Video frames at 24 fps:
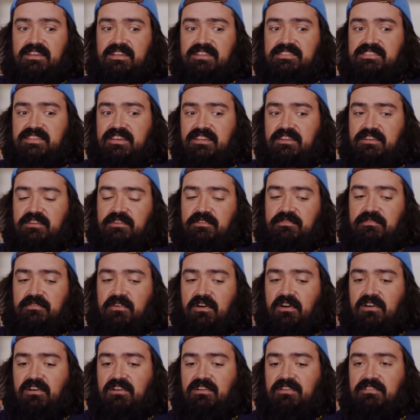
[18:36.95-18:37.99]
it's going to
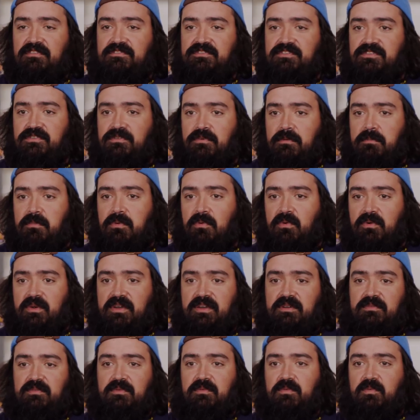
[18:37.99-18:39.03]
evolve to a
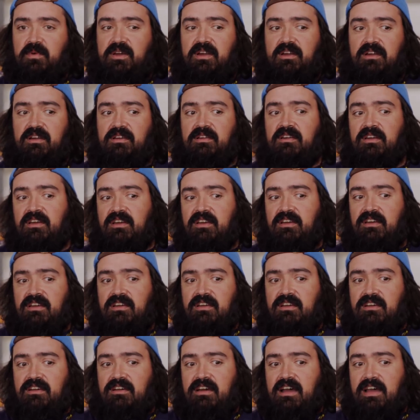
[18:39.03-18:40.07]
point where
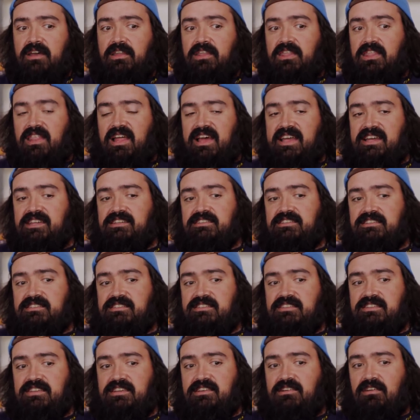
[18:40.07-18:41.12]
I'd like to
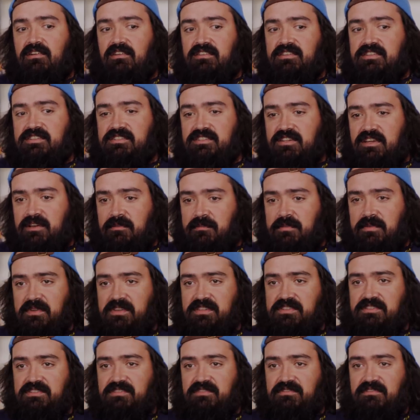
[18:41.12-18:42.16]
see all these
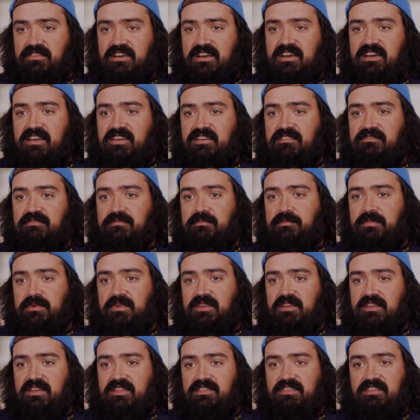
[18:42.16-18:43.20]
companies survive,
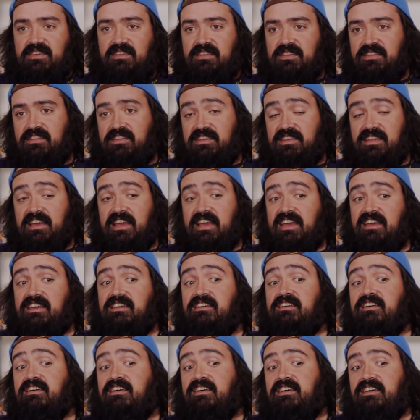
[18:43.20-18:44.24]
but at the end of the
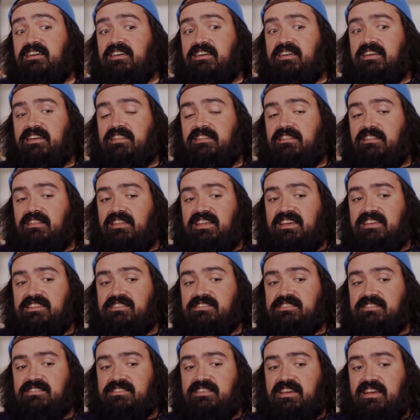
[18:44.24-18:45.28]
day,
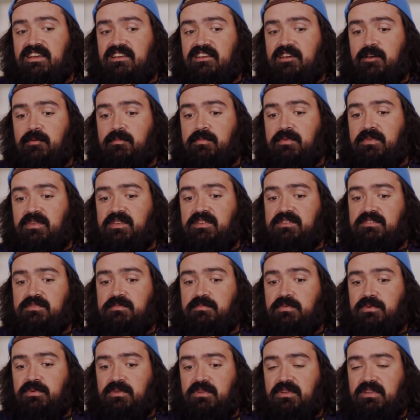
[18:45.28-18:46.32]
unless that company is
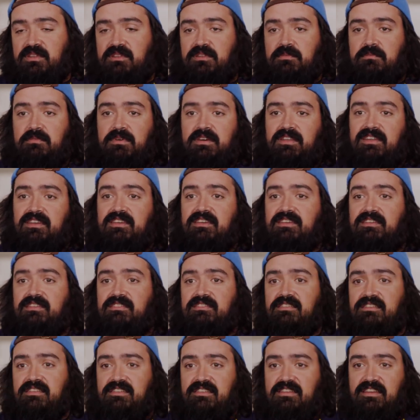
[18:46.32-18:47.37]
putting the money
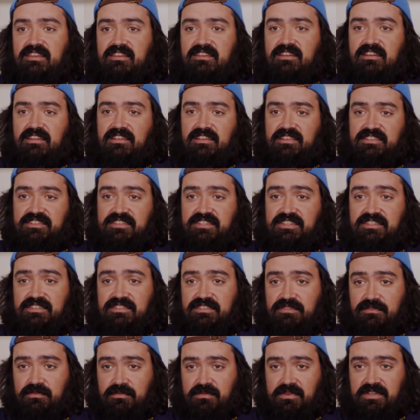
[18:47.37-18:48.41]
into the technology
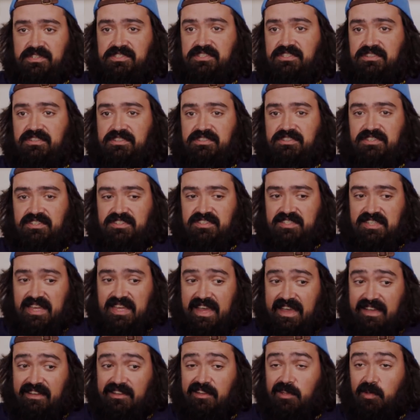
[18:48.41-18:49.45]
to research
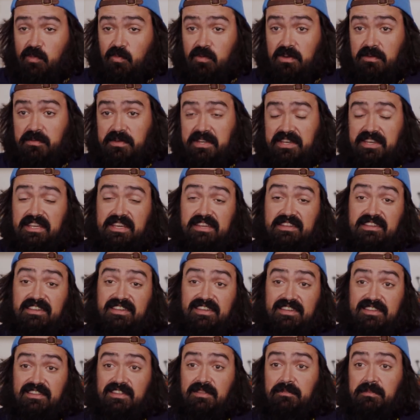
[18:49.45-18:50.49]
exactly what we need
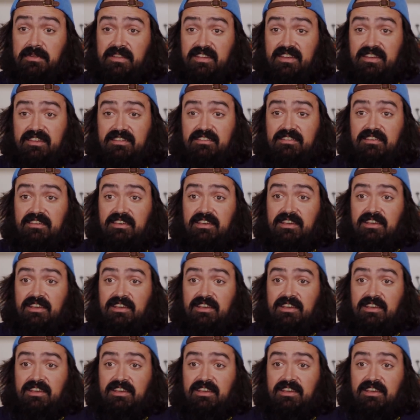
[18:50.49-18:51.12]
in the plant,